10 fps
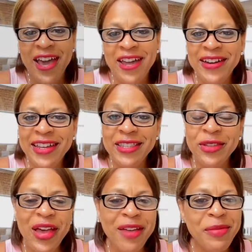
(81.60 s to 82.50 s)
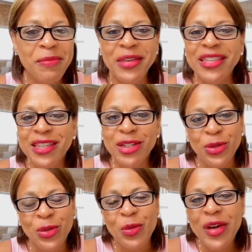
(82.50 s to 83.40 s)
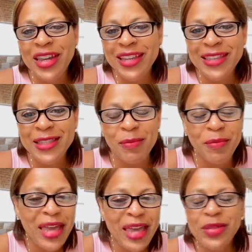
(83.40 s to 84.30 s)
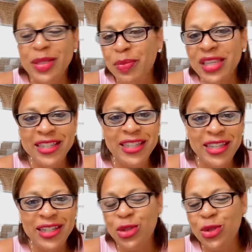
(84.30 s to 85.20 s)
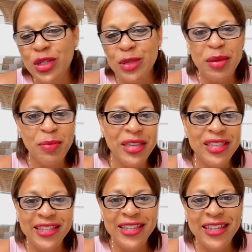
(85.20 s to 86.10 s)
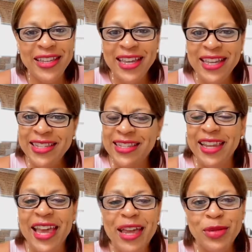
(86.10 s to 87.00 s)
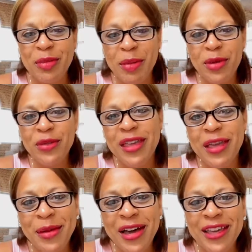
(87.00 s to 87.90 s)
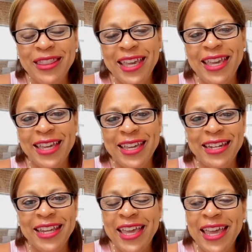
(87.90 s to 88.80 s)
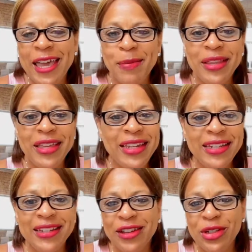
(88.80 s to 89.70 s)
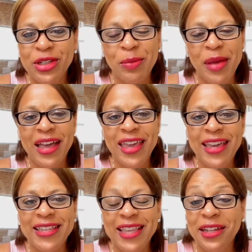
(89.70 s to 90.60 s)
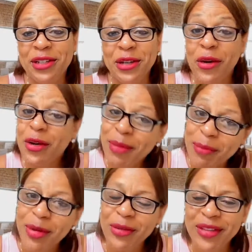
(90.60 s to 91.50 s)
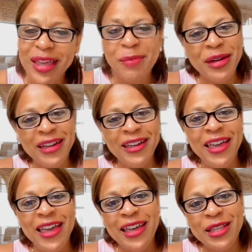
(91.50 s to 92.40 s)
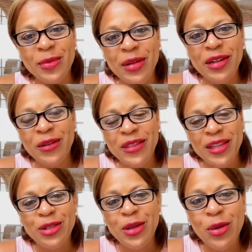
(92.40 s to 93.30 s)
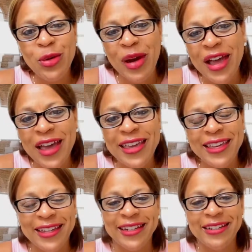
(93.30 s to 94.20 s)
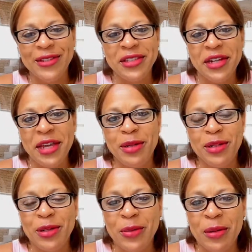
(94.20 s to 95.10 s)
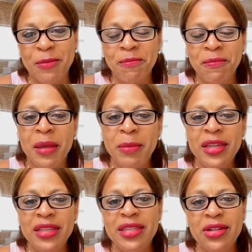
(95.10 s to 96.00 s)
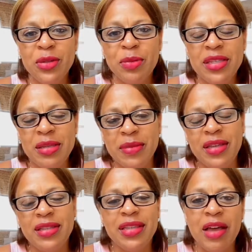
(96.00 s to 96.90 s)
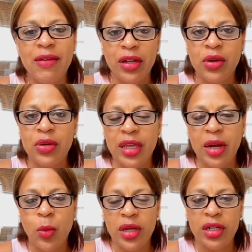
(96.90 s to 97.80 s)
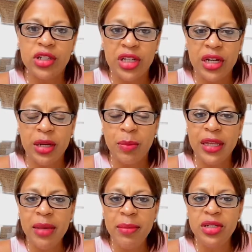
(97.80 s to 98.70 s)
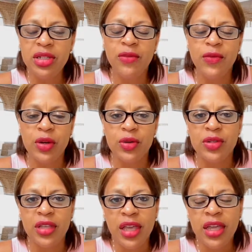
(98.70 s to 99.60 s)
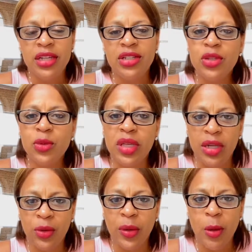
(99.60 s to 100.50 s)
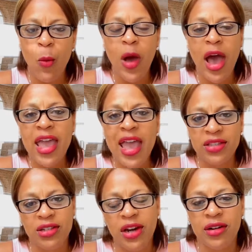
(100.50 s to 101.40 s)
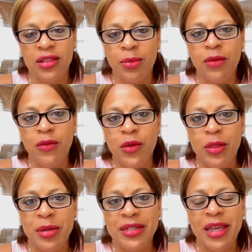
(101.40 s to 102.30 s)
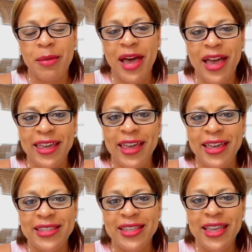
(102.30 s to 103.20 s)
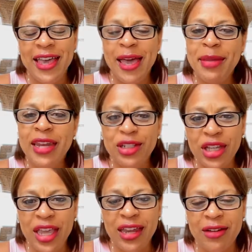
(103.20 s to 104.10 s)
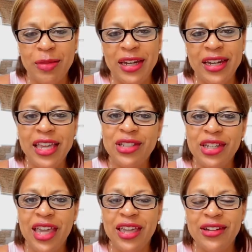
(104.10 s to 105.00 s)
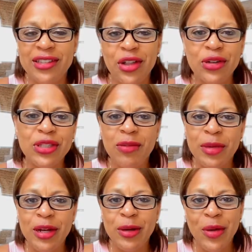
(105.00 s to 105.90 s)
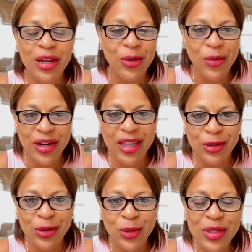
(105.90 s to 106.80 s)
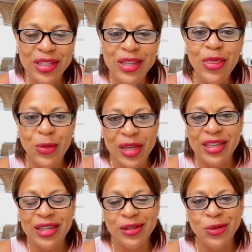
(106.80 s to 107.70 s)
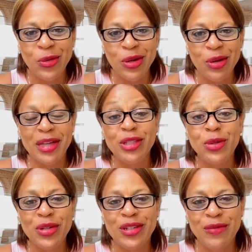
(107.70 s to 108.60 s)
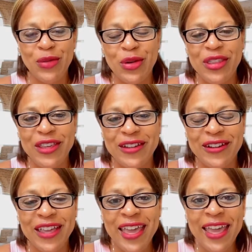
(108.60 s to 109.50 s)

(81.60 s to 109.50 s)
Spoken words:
All right, so I've been busy doing weddings. May was busy, June has been busy, July was my birthday month, and had planned to launch the podcast actually on my birthday. But as we know, things go awry and wasn't able to do it. But listen, there's been some things that I've learned that I wanted to share. But let me just first just reiterate why I started the Before the Big Day podcast. I'm an educator. I've been an educator as long as I've been a wedding coordinator, 23 years, going on my 24th year.